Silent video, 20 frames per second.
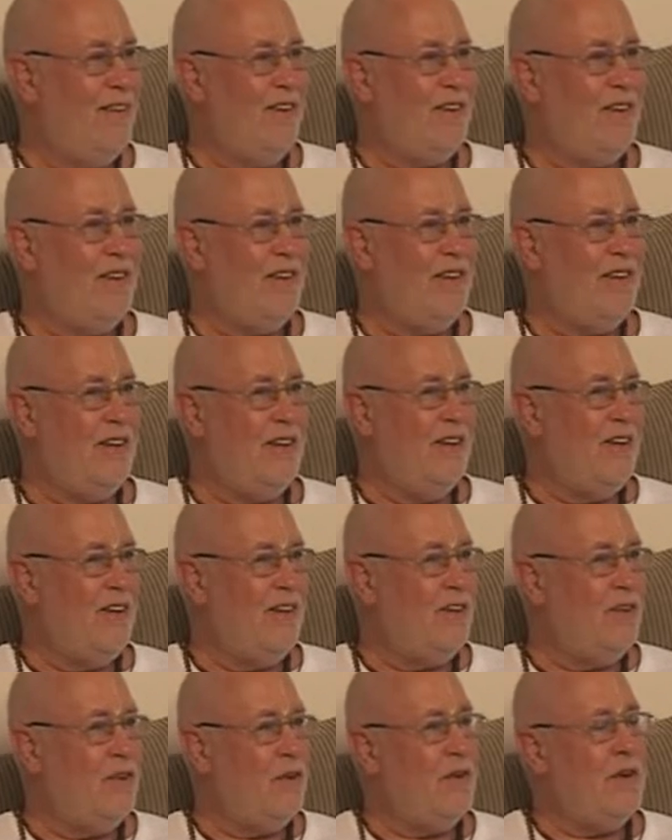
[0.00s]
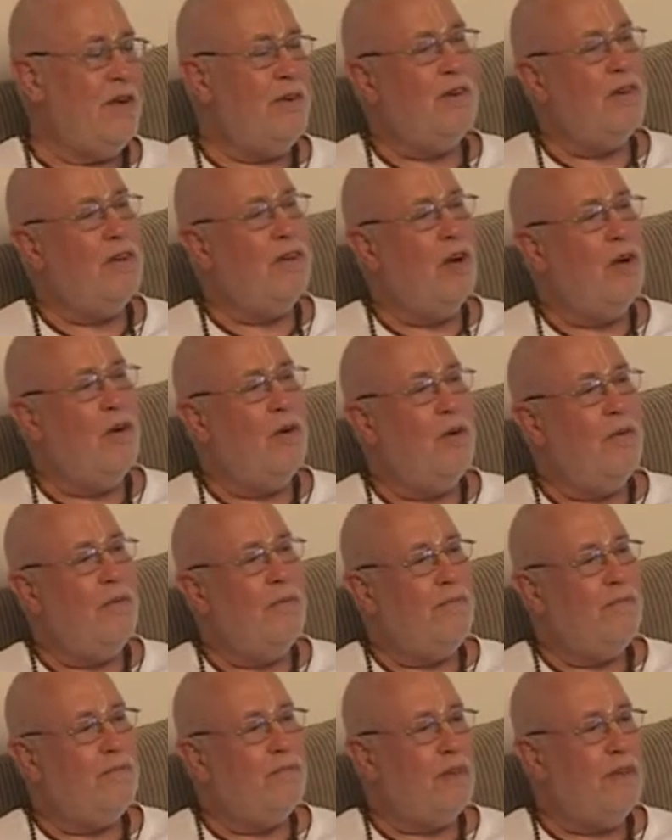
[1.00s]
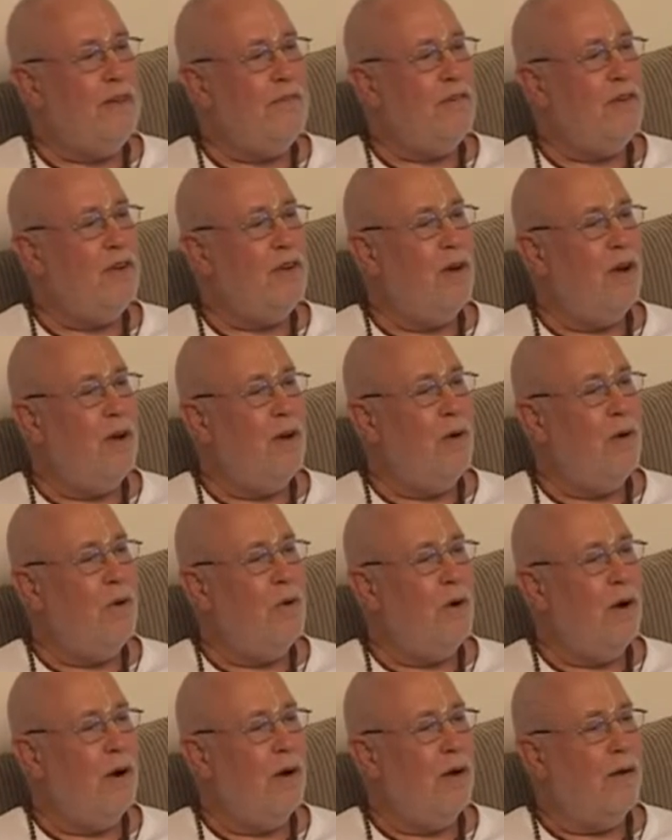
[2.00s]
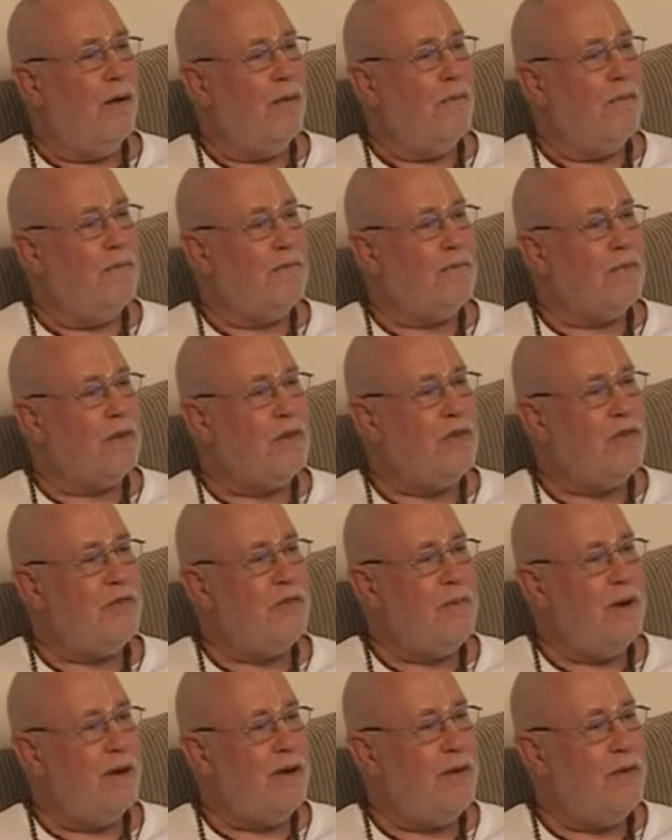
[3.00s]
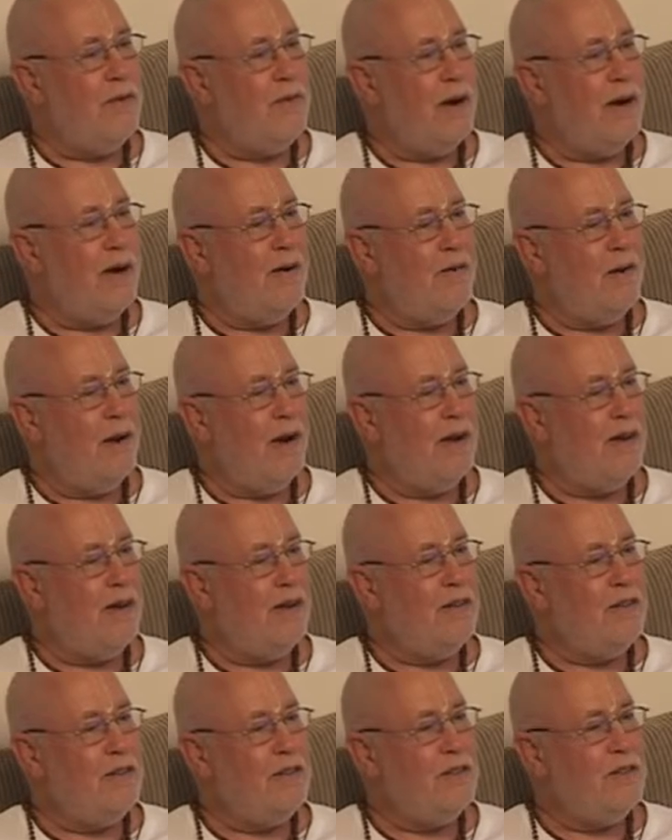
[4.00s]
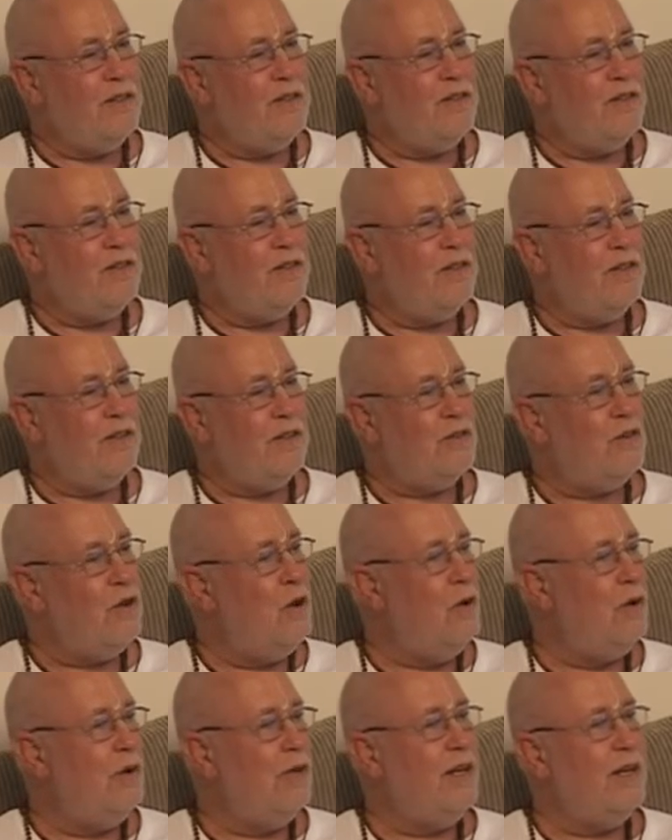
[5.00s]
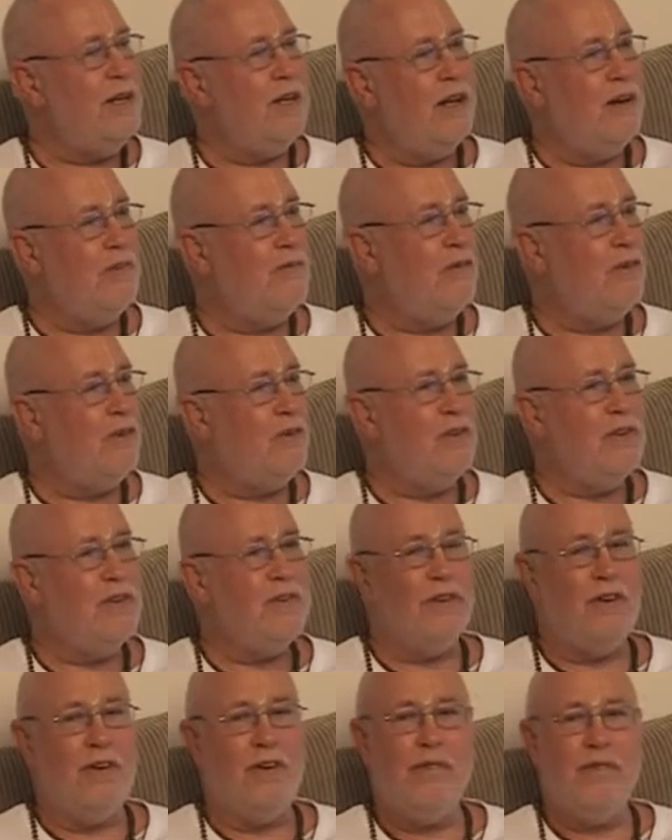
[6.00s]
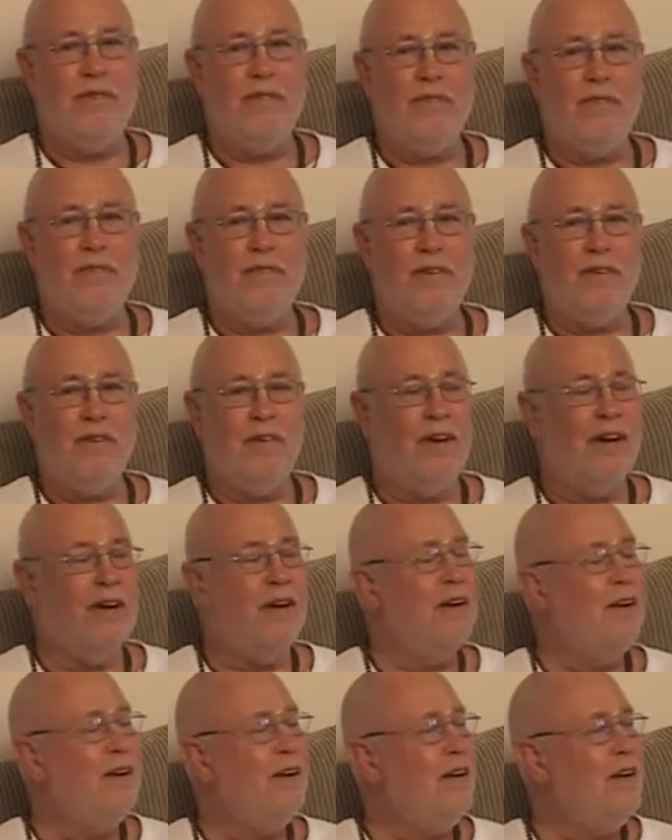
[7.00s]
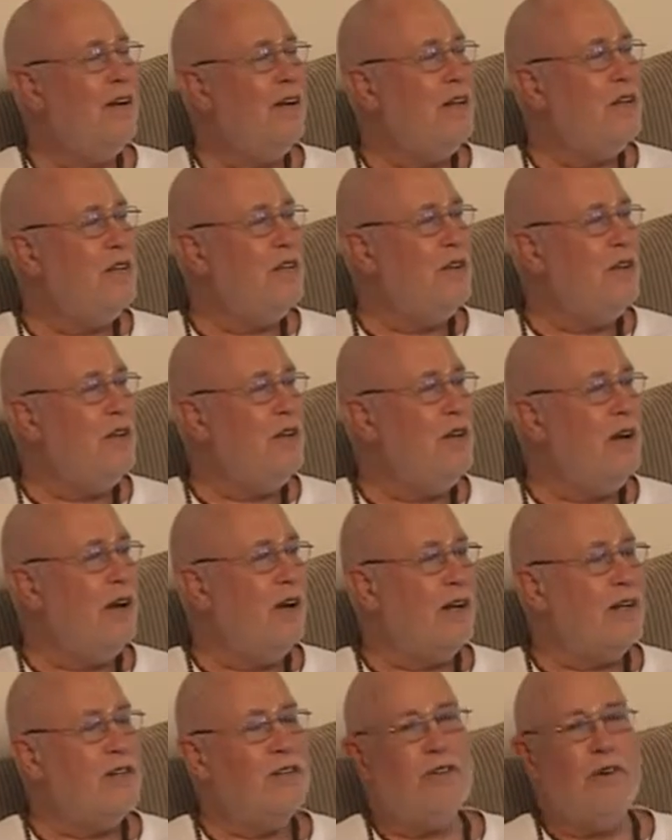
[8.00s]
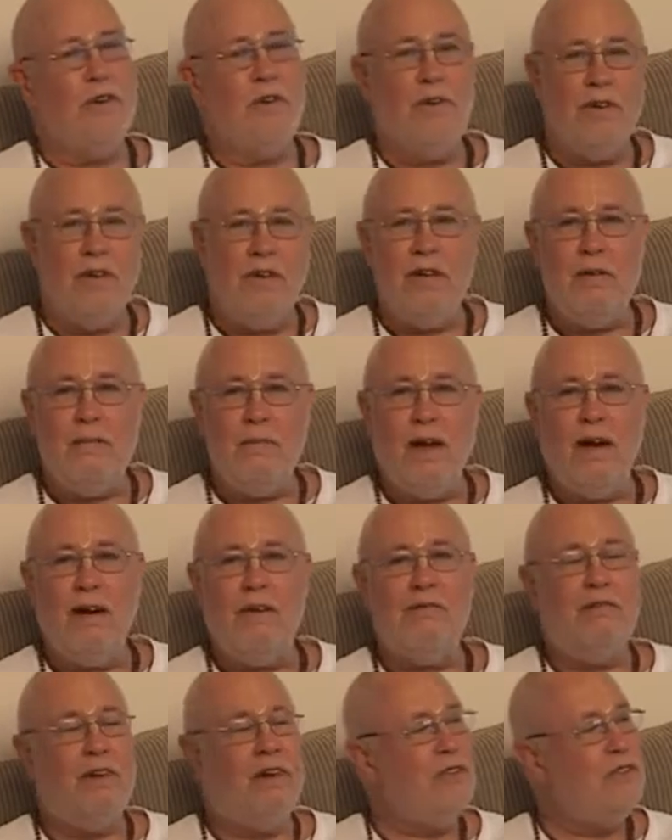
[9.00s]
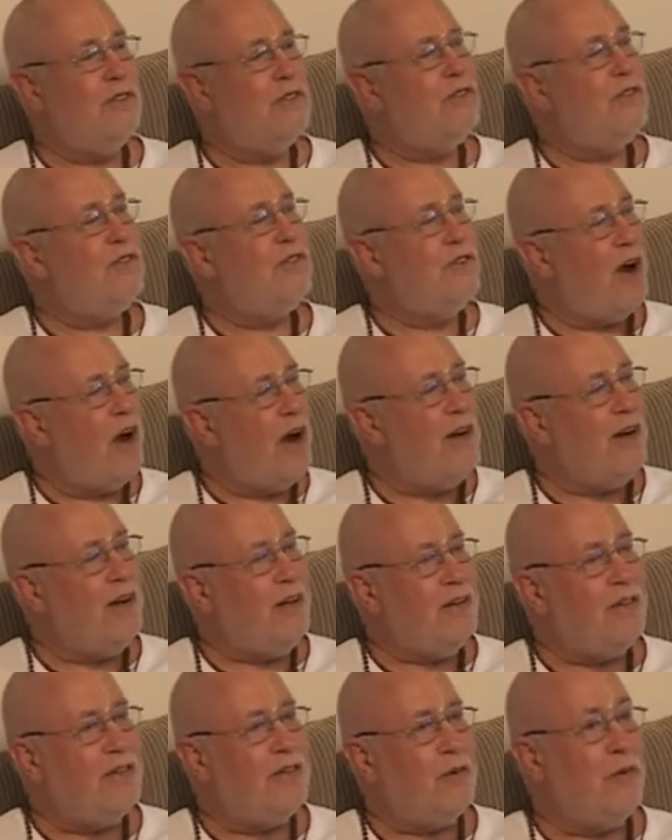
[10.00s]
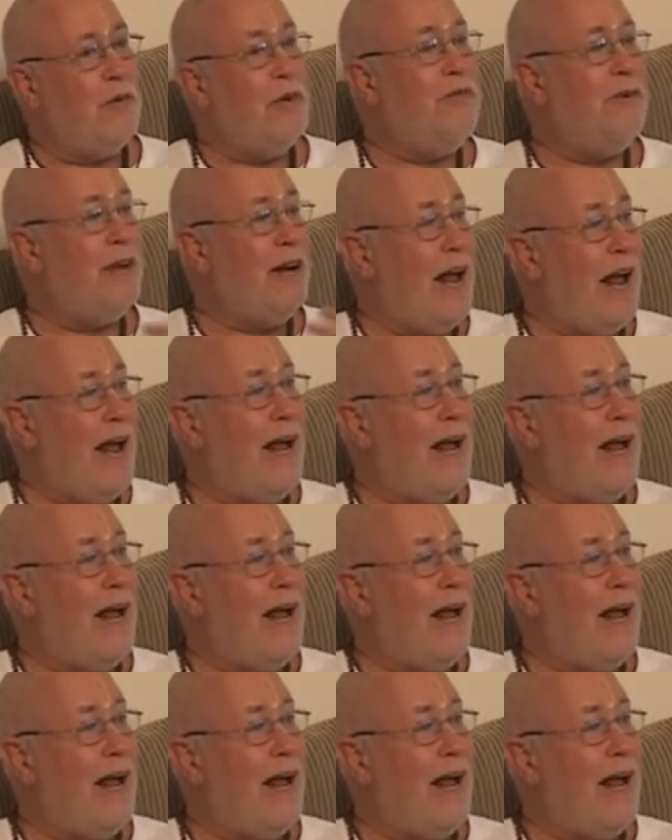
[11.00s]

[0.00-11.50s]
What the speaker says: You see, so even though Srimati Radharani is totally in love with Krishna, right? She externally manifests shyness or even